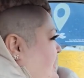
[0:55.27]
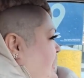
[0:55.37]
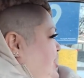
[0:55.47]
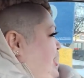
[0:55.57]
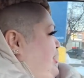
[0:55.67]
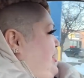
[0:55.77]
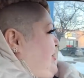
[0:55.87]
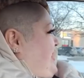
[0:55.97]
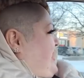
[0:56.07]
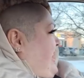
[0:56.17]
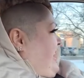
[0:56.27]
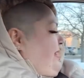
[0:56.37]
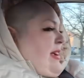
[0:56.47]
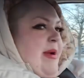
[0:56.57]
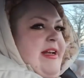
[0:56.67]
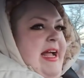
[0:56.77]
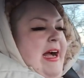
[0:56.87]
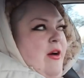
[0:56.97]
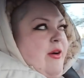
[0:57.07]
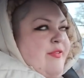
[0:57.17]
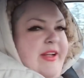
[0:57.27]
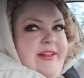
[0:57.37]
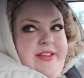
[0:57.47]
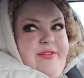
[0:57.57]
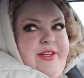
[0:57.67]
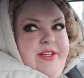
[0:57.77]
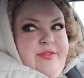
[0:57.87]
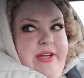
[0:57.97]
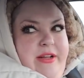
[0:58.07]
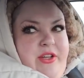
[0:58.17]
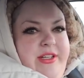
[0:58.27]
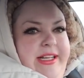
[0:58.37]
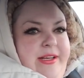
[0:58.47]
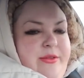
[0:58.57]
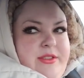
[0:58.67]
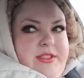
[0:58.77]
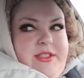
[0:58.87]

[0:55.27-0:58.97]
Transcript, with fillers: I should know this area by now. I've freaking live here for how long now?